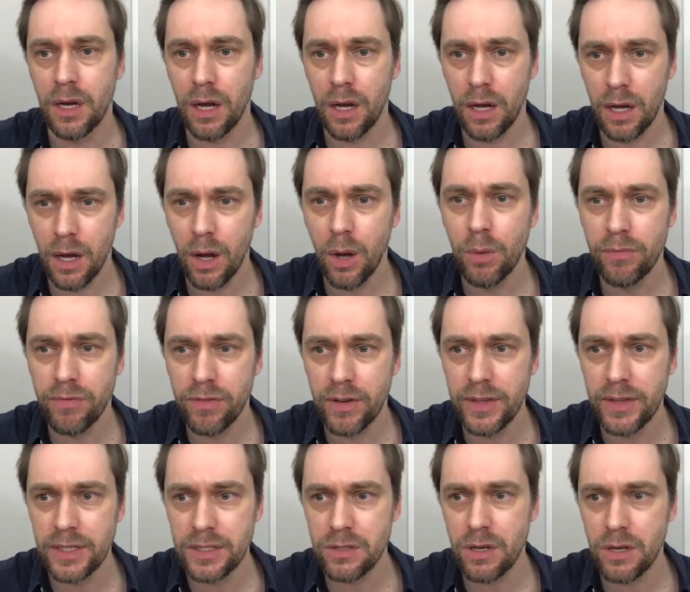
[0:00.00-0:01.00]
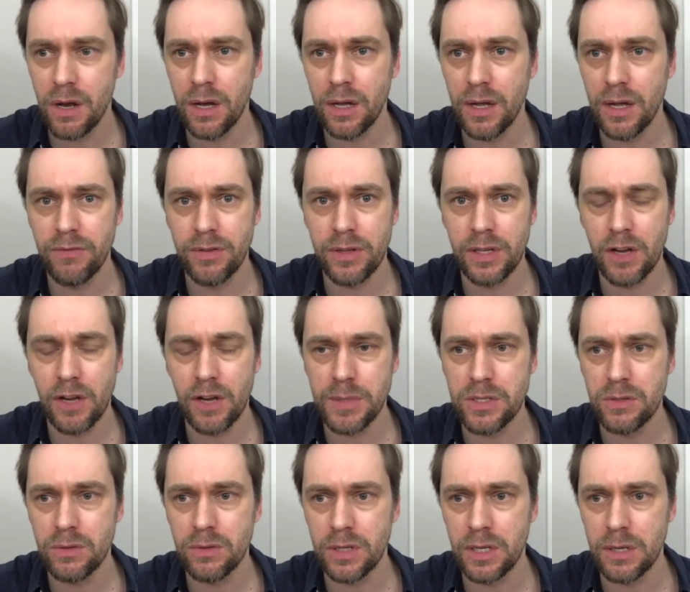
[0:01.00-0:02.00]
Hopefully the entire, everything I've been
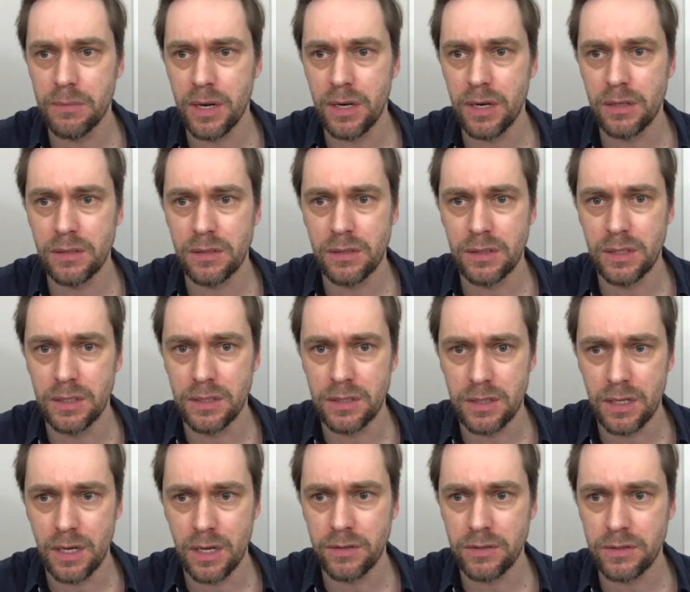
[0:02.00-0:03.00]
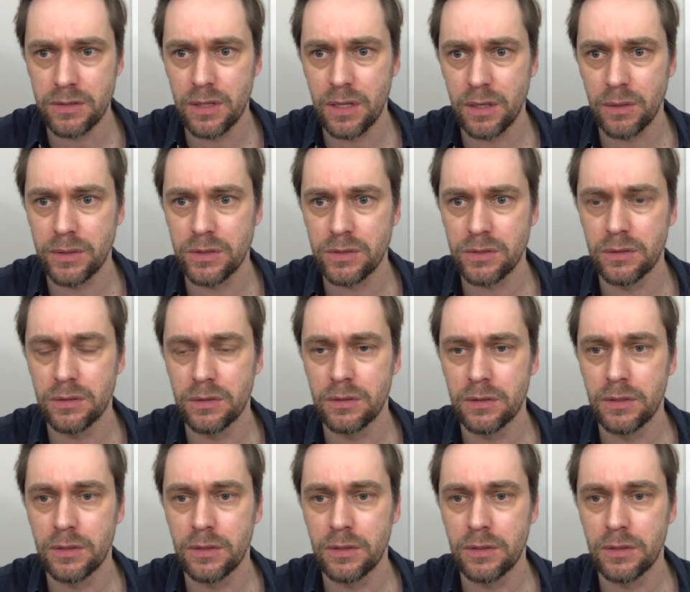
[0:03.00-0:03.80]
talking about is the answer to that question.